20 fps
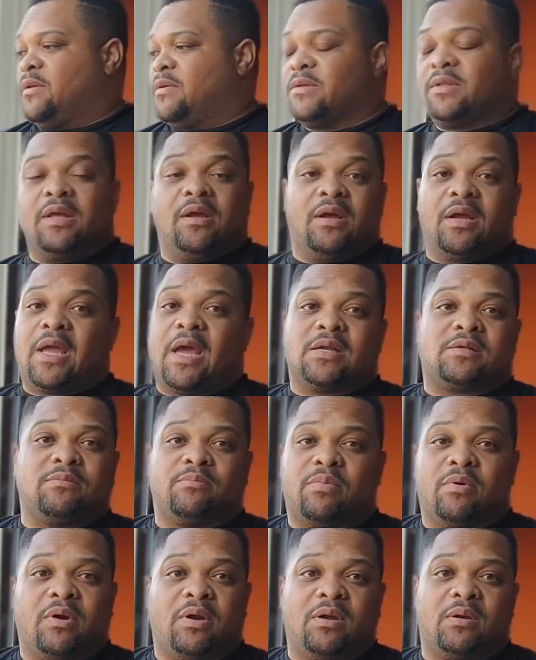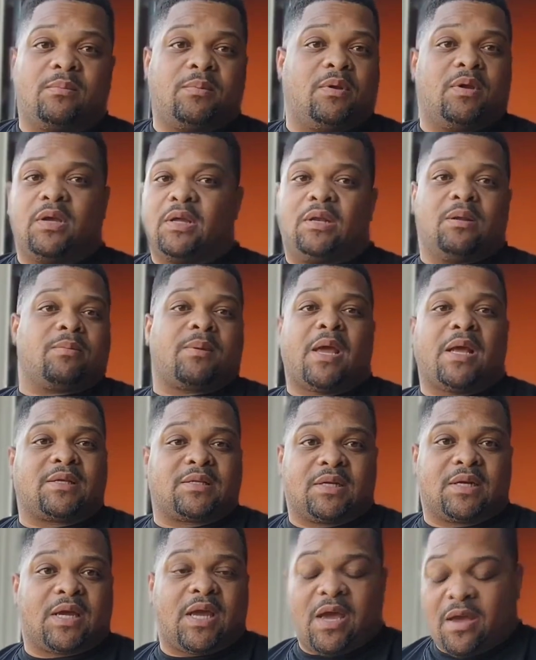You still catch a brim, you end up
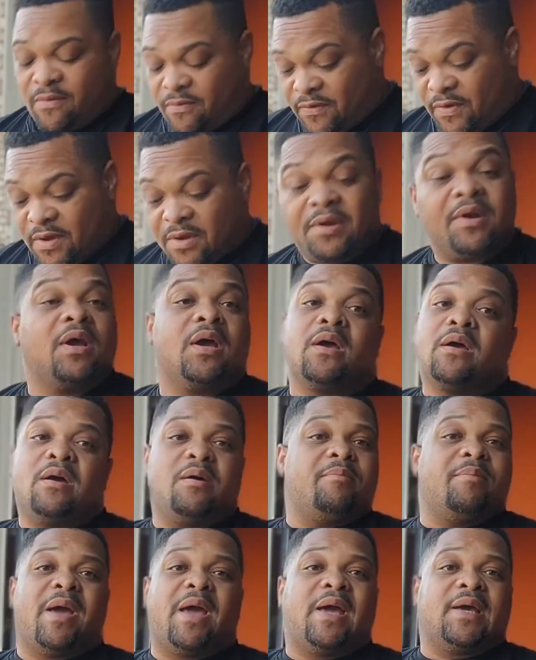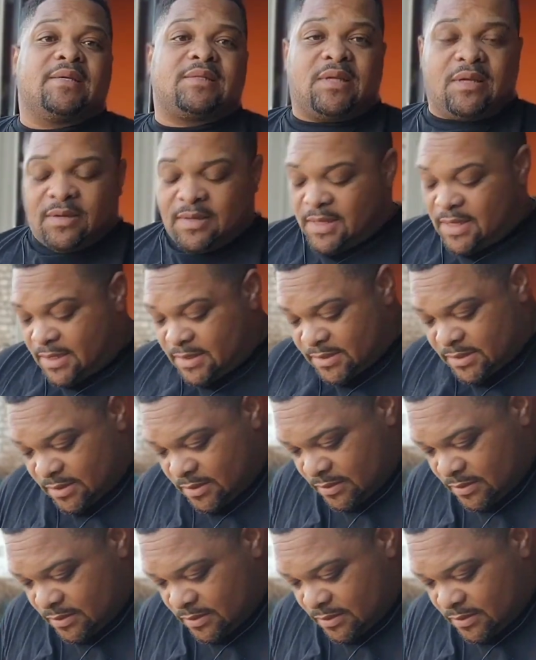catching a catfish, a bass still hits.